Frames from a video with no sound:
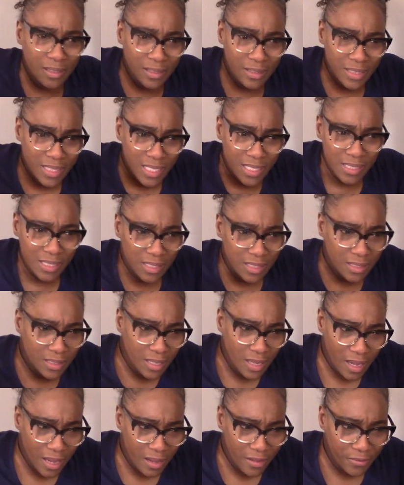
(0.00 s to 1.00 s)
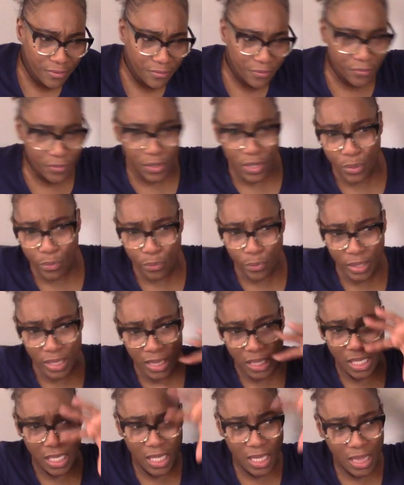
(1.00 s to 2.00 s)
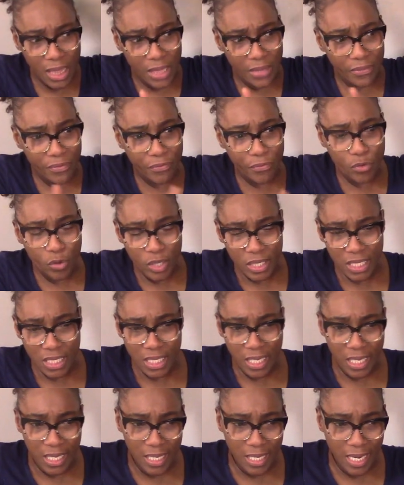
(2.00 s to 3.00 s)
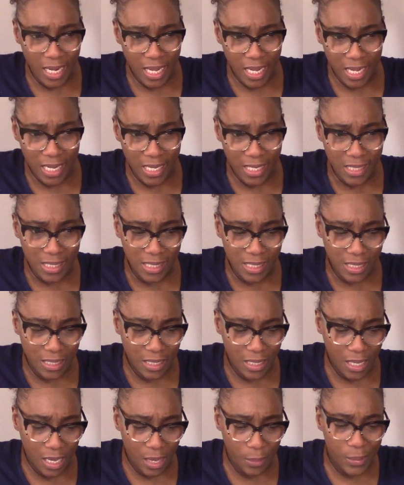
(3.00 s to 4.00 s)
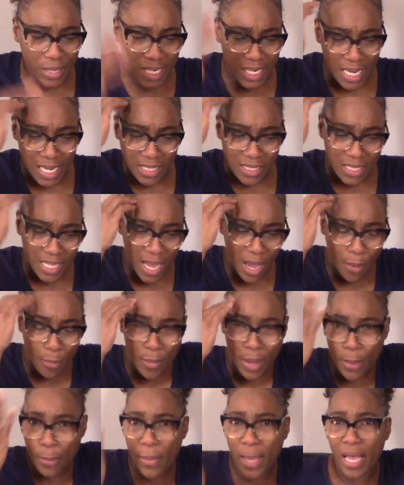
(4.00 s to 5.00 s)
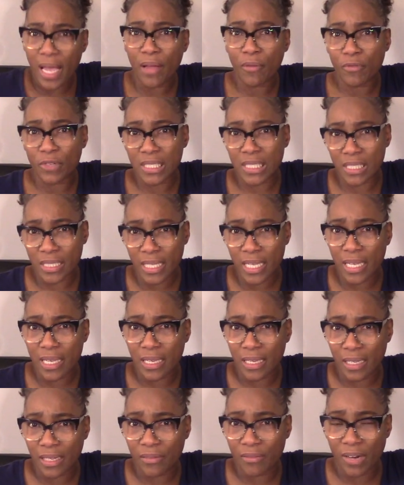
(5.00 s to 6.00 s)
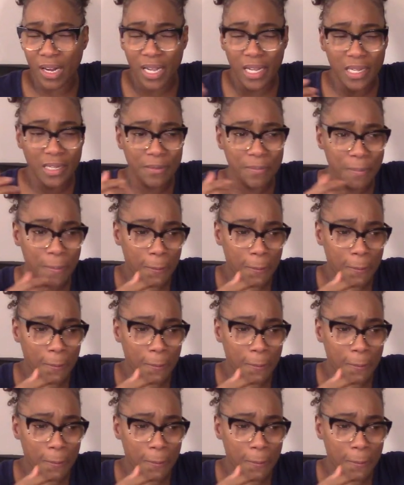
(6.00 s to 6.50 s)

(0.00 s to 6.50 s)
this stuff within the 14 days? I mean, that's how my mind was thinking, right?